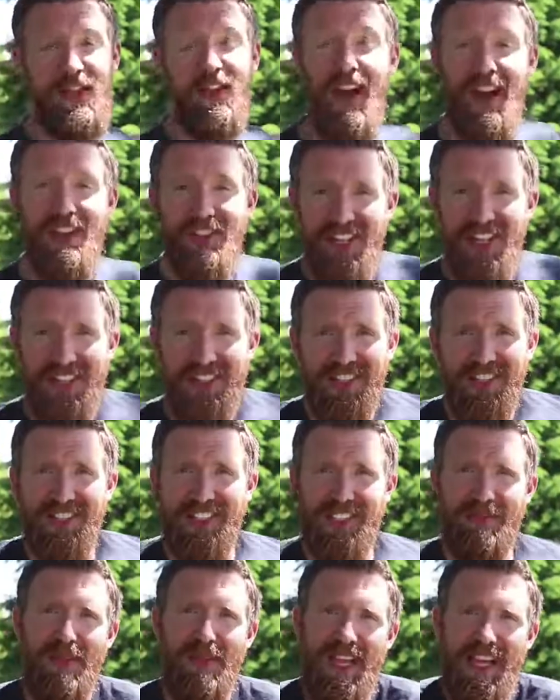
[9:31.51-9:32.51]

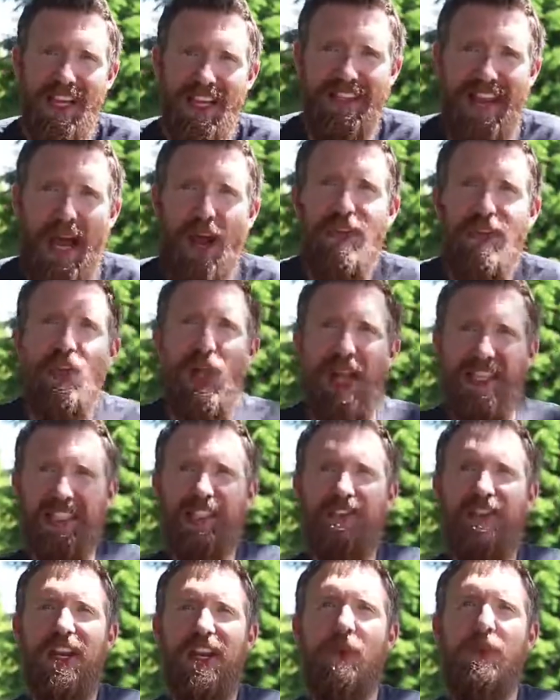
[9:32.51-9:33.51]
Congratulations. Now, if you like
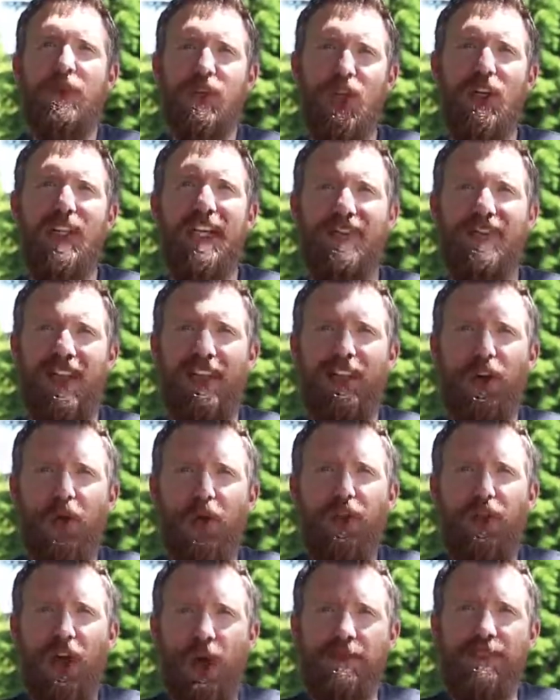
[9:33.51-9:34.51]
this video, be sure to give that
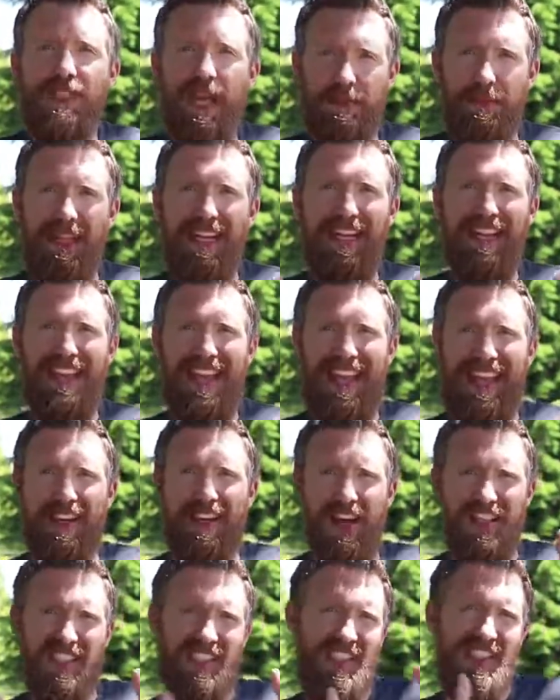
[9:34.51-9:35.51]
little thumbs up, letting the
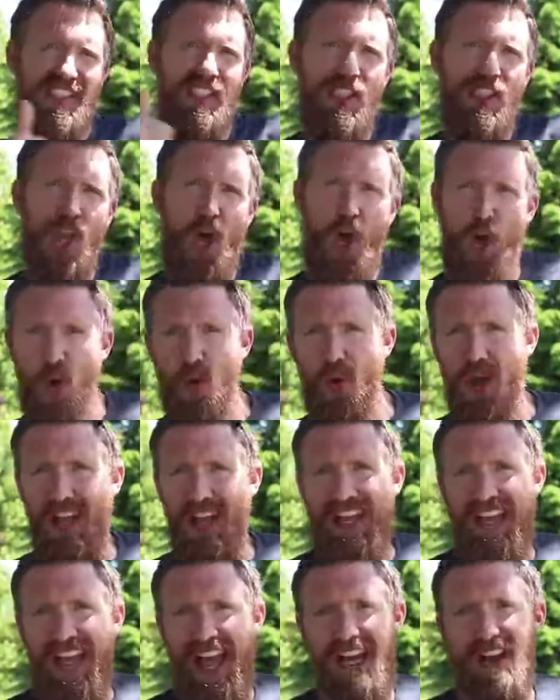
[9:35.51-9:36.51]
internet know,
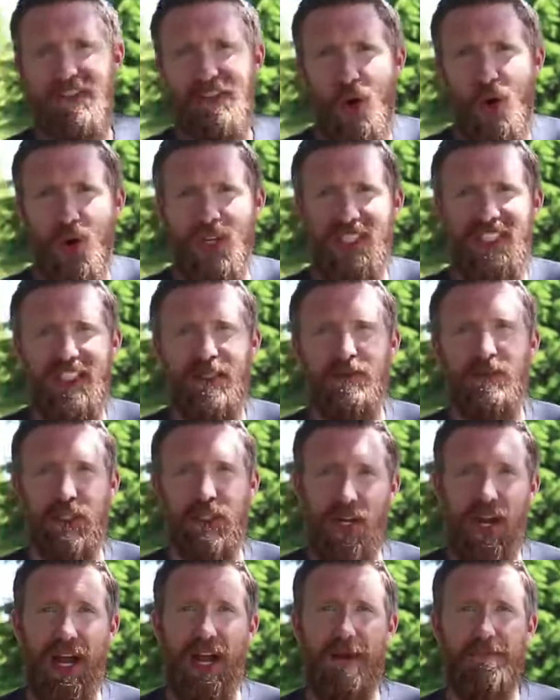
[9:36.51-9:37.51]
and of course,
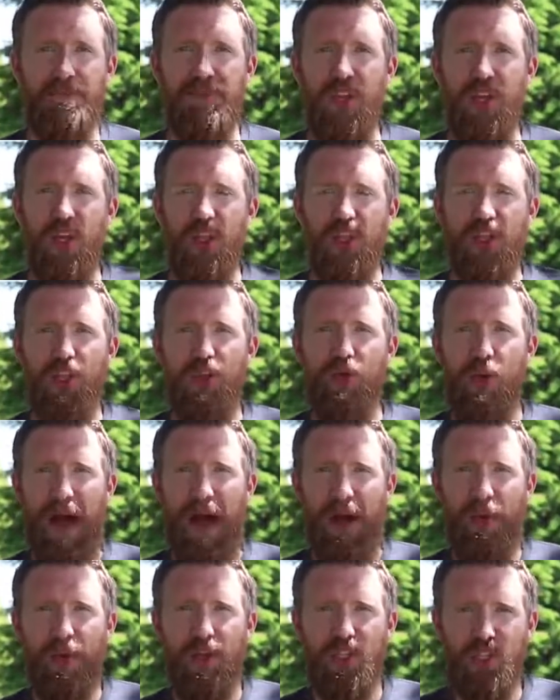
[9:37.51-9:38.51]
subscribe to
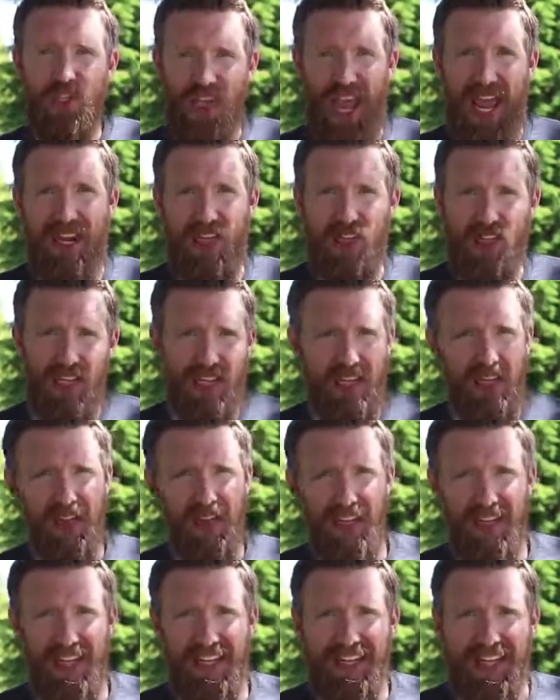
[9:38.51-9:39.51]
our channel
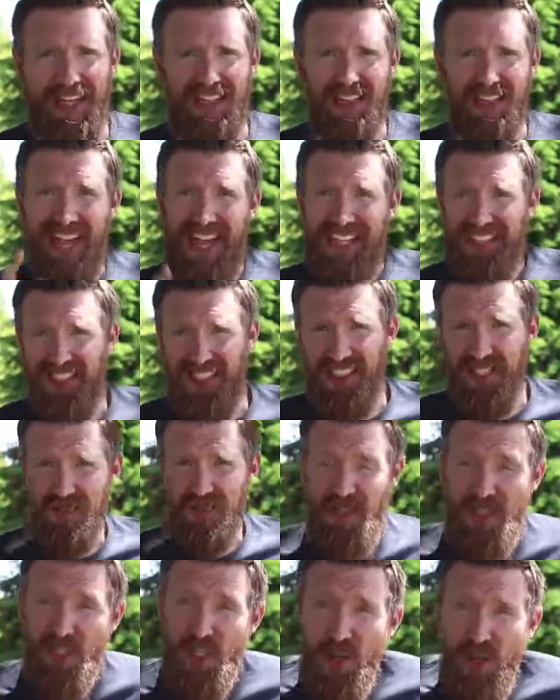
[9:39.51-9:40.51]
here. And
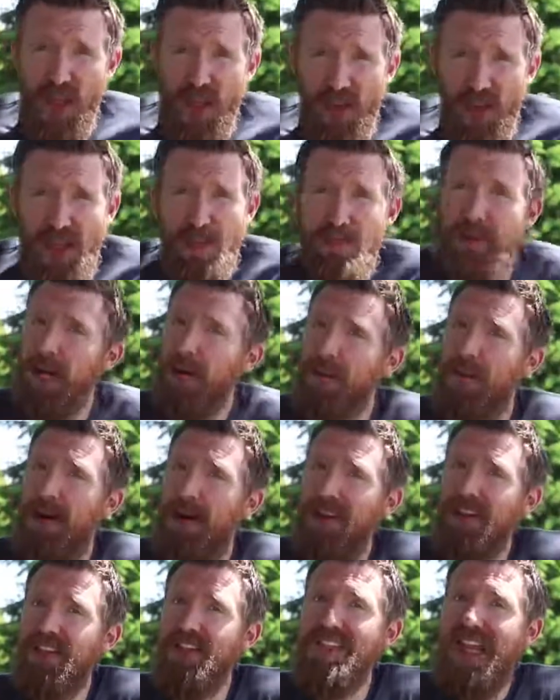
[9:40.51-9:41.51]
lastly, did you know that
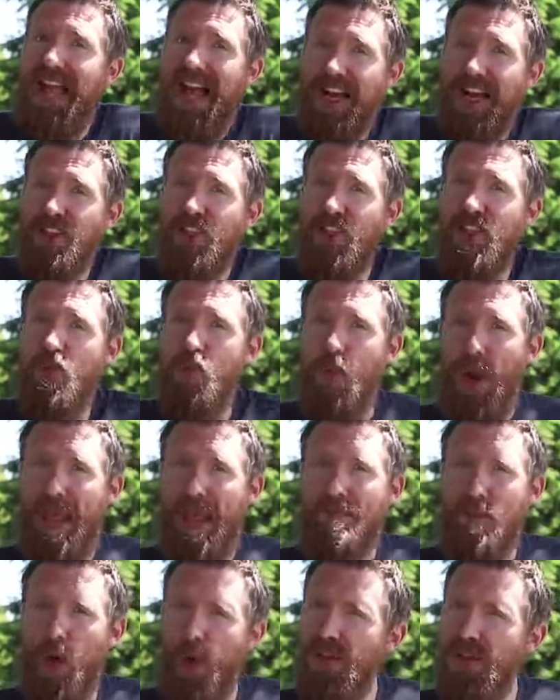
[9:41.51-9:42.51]
BiggerPockets is actually
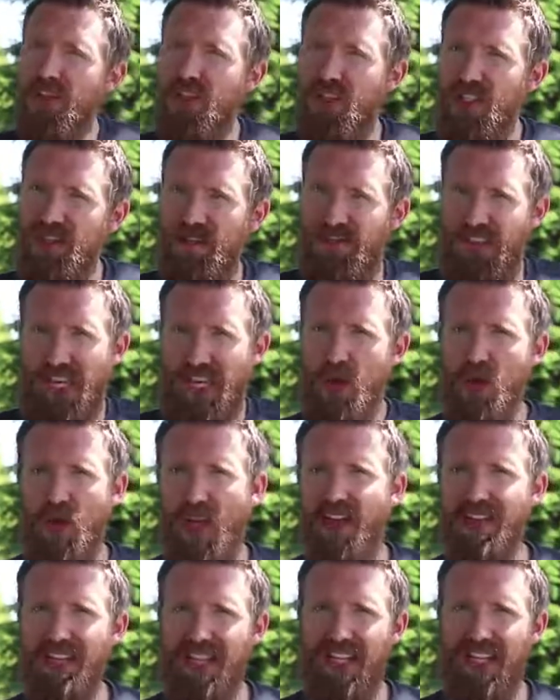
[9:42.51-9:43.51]
way more than just video
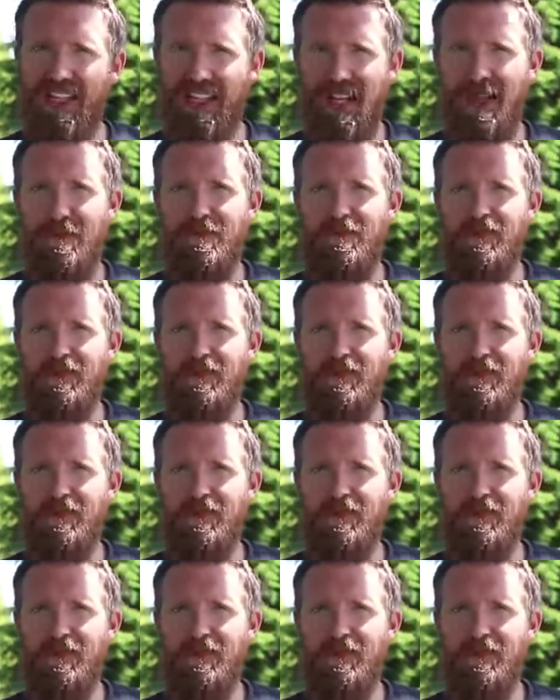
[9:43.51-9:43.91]
content?